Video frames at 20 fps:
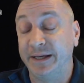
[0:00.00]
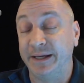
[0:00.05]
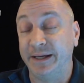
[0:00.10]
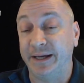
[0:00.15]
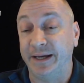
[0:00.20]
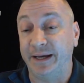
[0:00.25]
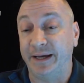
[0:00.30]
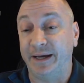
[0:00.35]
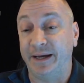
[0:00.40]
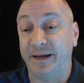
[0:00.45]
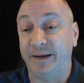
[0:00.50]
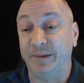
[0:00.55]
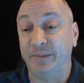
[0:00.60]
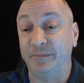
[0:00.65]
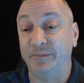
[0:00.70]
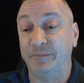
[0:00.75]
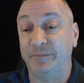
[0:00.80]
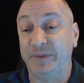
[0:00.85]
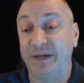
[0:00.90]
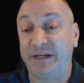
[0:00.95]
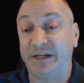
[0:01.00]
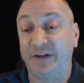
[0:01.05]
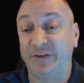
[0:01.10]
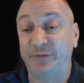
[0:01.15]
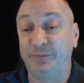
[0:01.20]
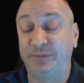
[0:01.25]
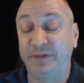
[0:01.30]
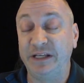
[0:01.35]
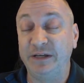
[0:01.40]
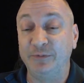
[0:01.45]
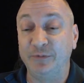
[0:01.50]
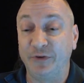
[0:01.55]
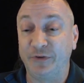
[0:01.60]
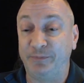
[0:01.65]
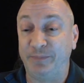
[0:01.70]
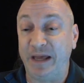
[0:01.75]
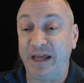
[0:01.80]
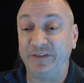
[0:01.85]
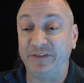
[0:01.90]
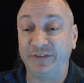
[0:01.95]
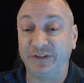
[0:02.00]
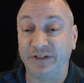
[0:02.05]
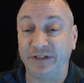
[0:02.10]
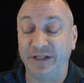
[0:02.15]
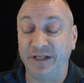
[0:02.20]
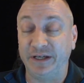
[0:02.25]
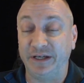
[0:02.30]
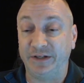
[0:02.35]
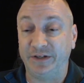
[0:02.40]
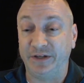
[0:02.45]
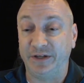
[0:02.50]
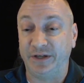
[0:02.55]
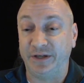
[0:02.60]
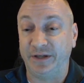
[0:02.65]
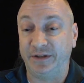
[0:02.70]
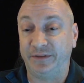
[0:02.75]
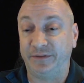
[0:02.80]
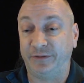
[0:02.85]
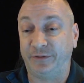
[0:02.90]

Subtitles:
Because Bleem was basically a